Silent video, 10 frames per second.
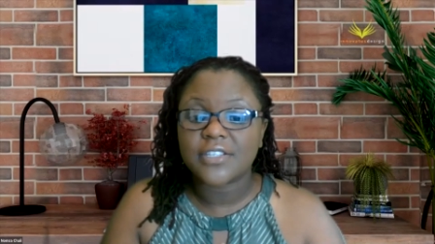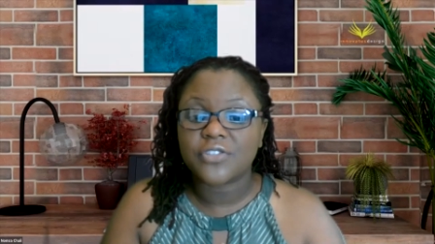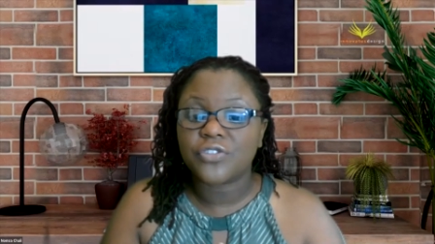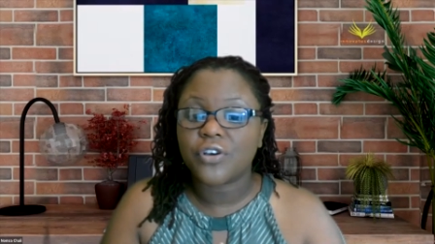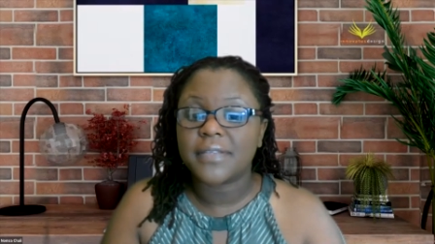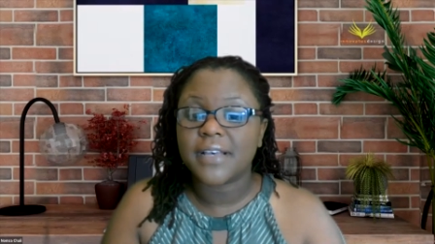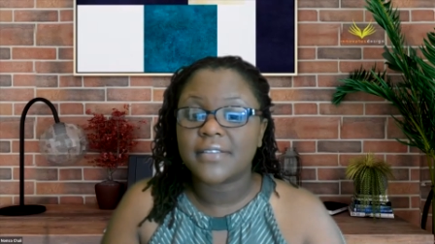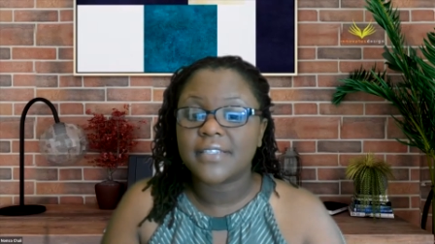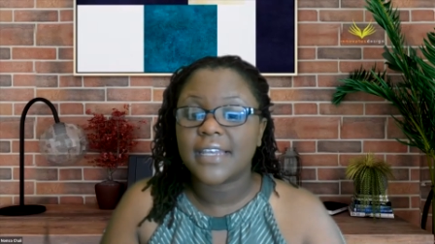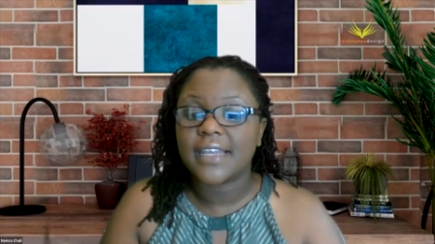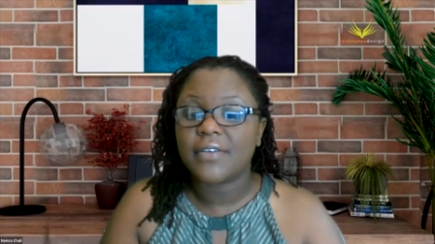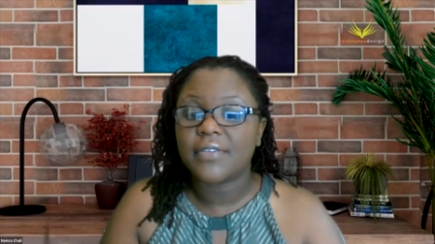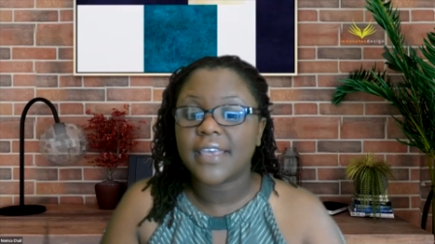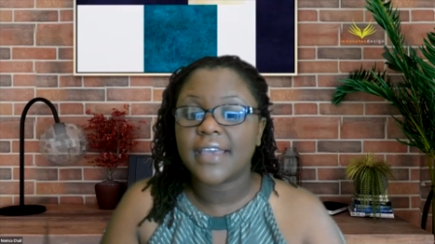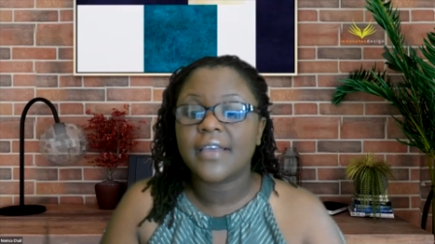as jobs, housing, and
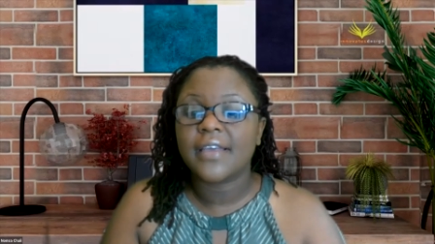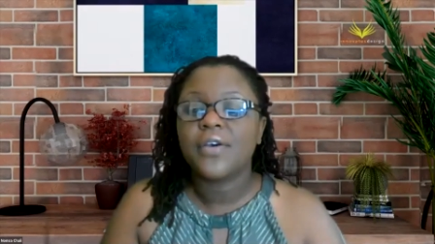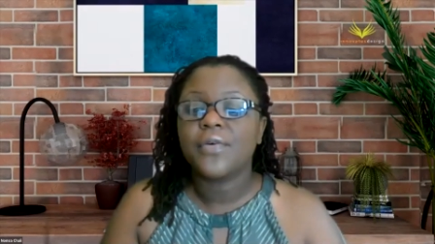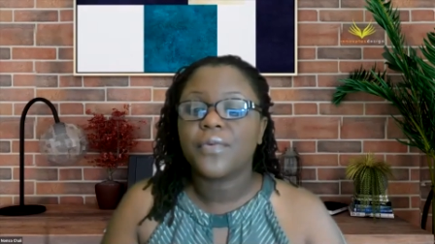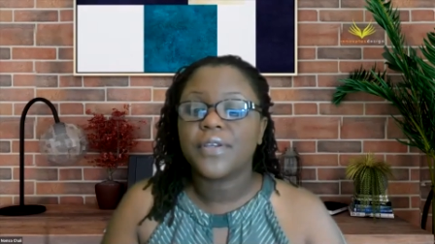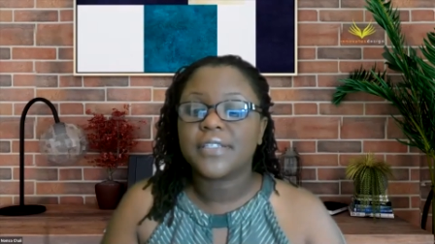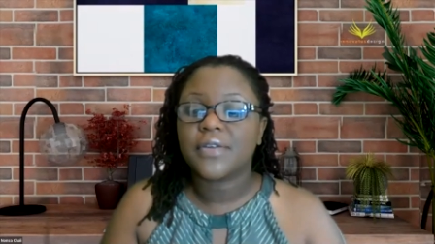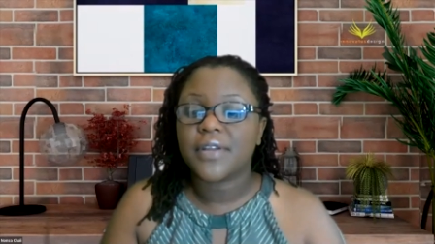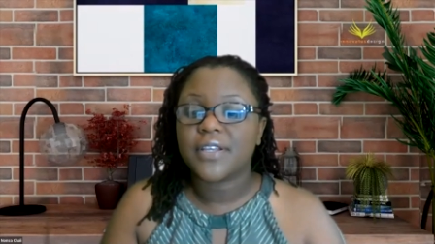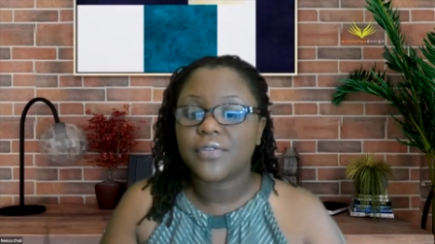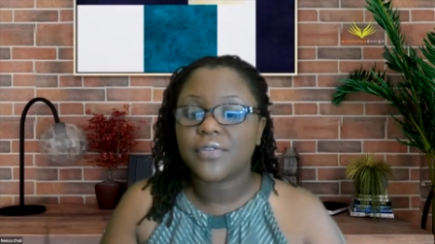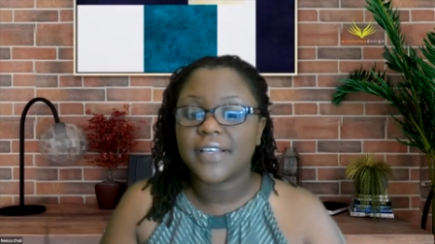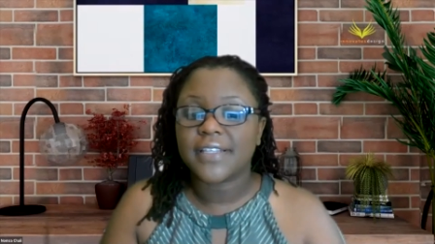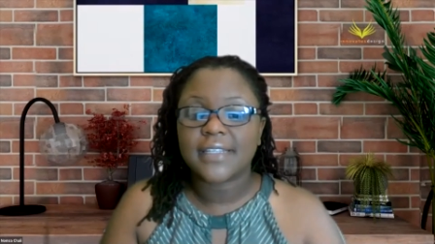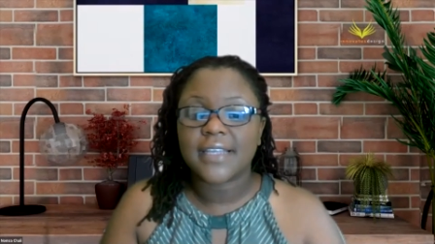healthcare, which the rest of
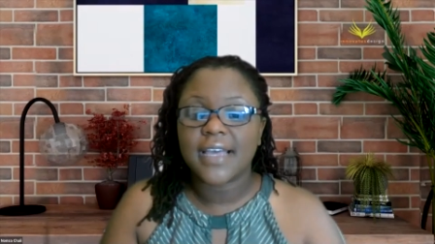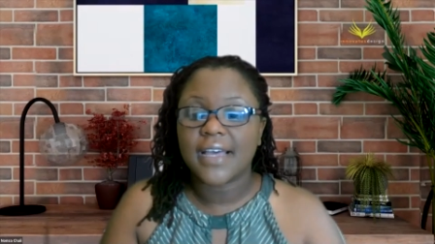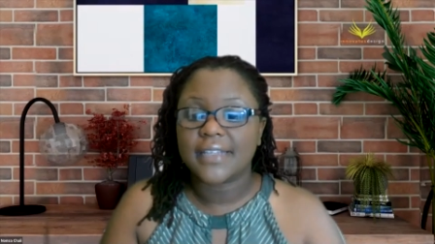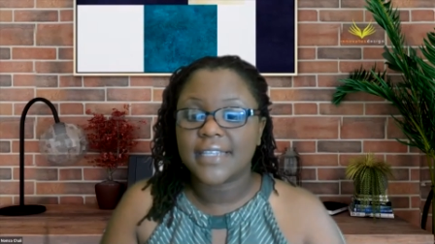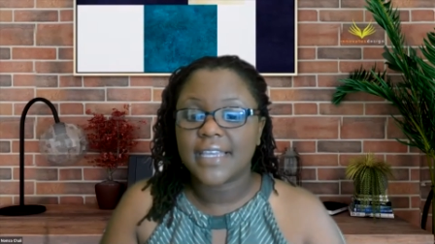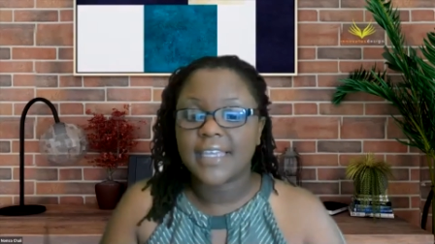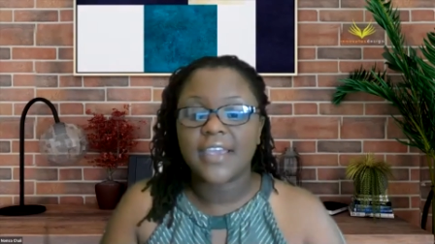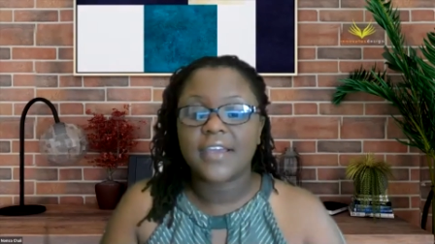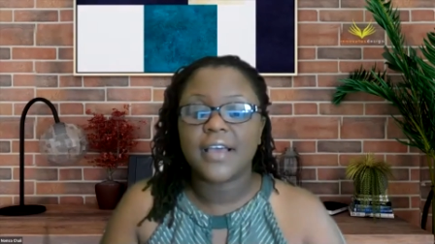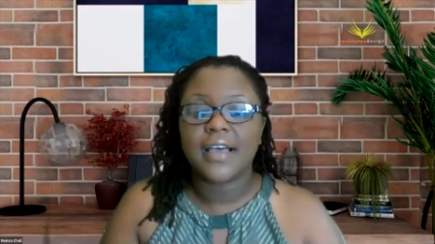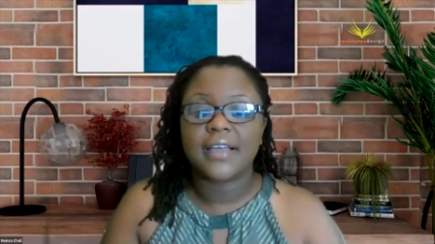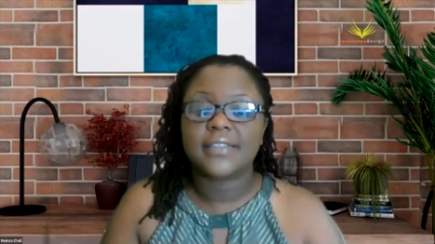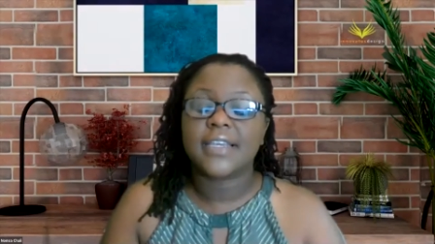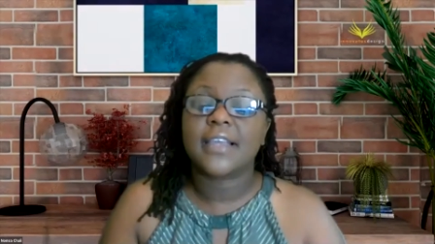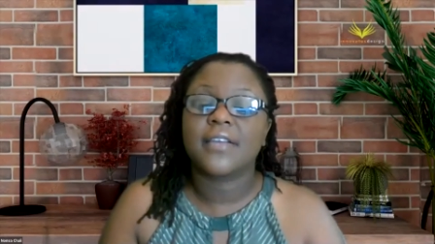us take
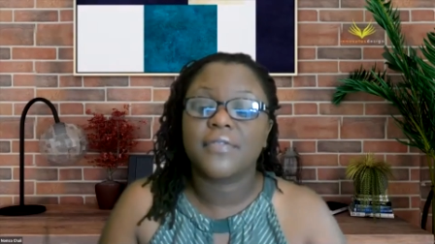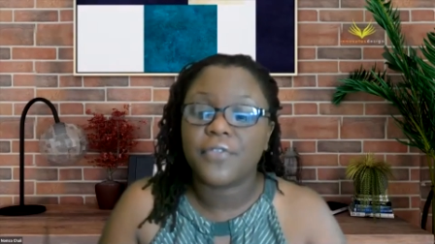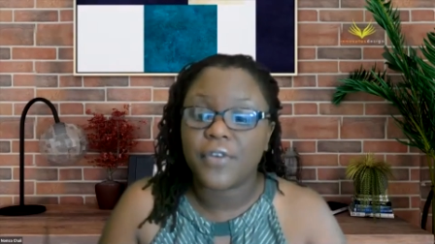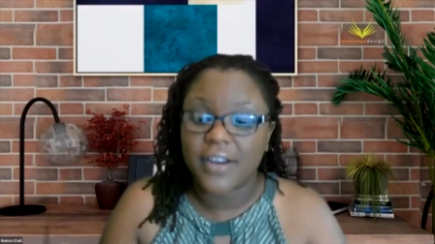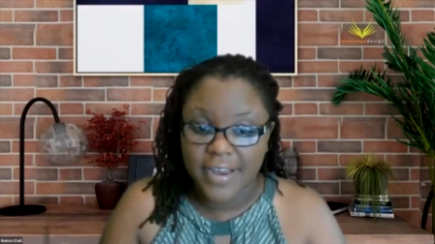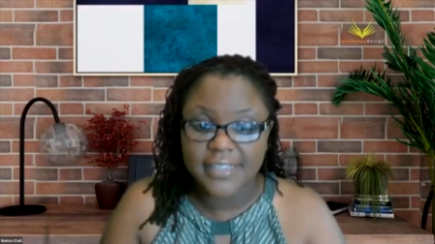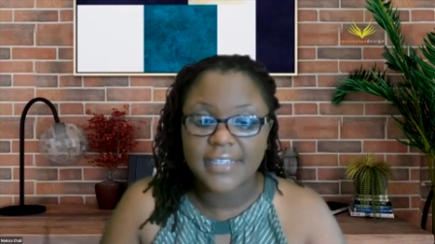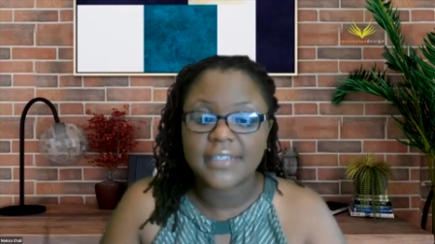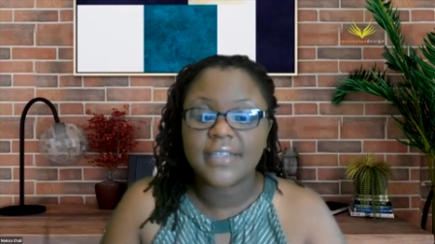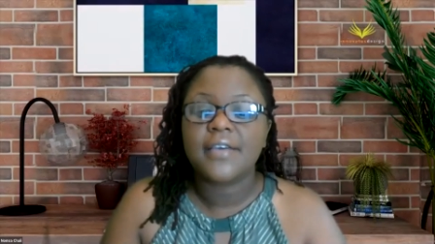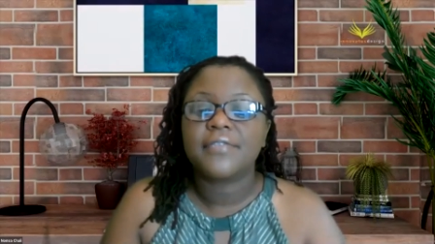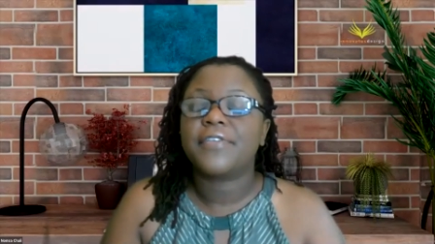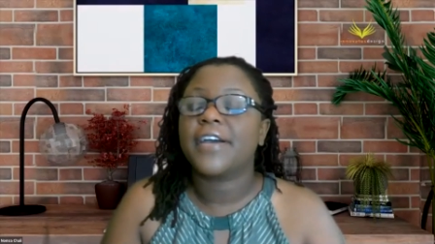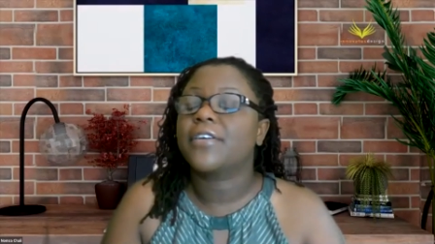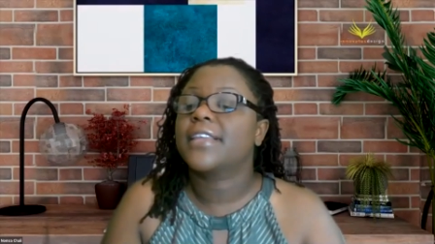for granted,
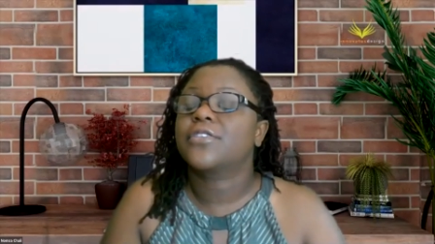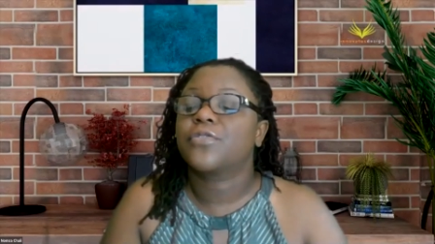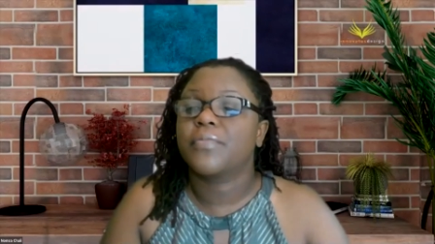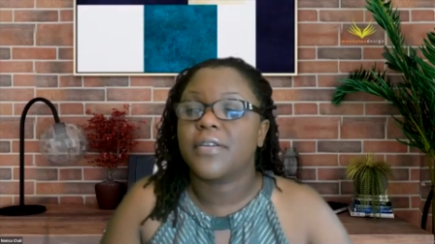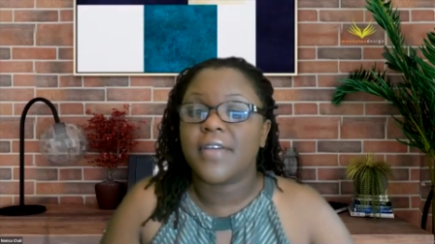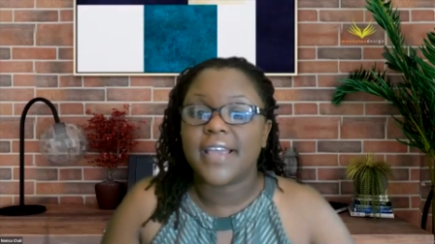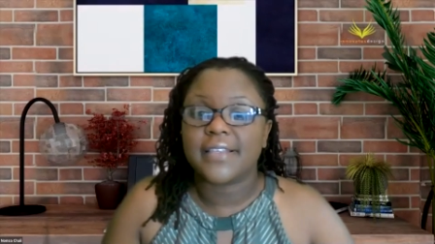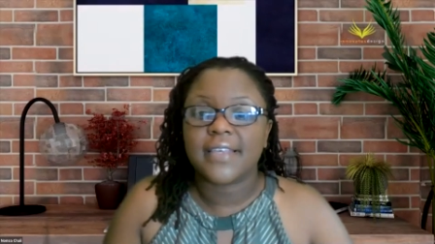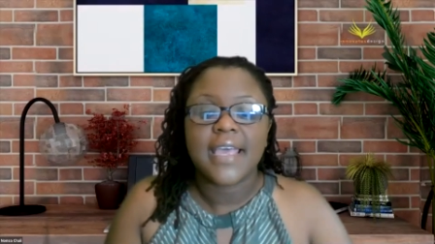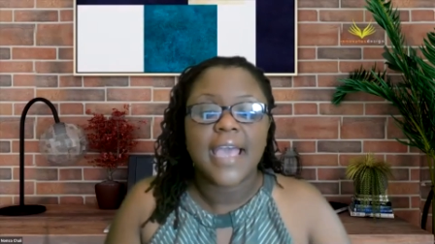violates human rights.